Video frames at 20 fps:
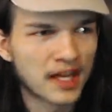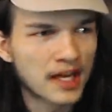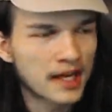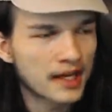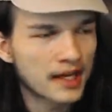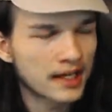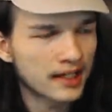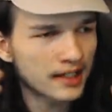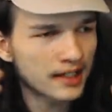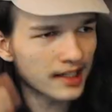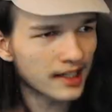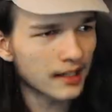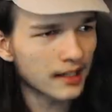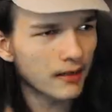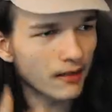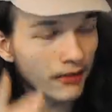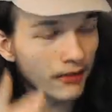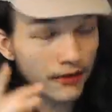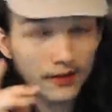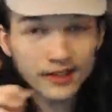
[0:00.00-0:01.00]

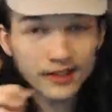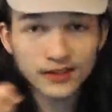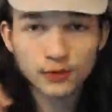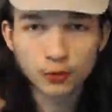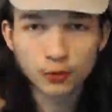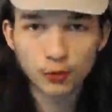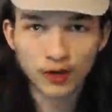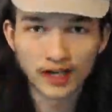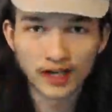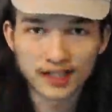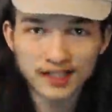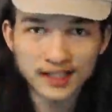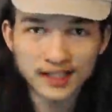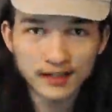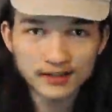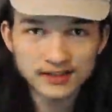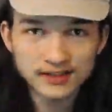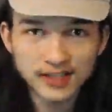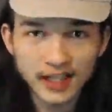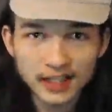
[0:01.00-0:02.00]
Now, there is one
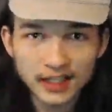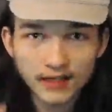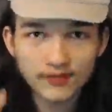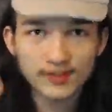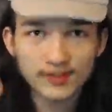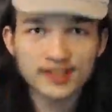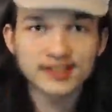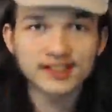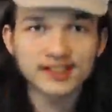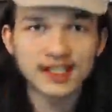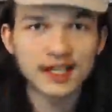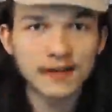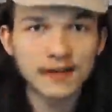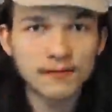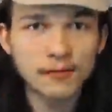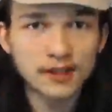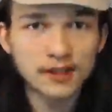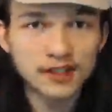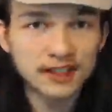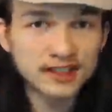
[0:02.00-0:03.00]
downside of this.
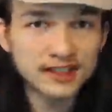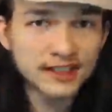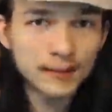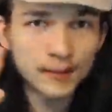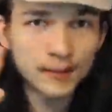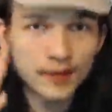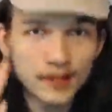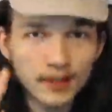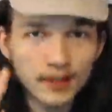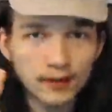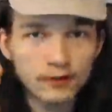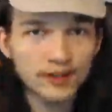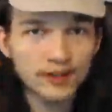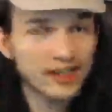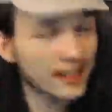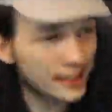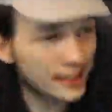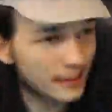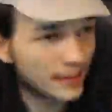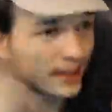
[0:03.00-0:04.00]
When the CPU
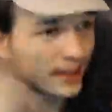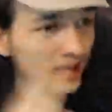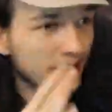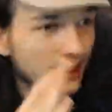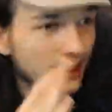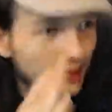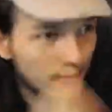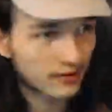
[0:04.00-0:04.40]
is being used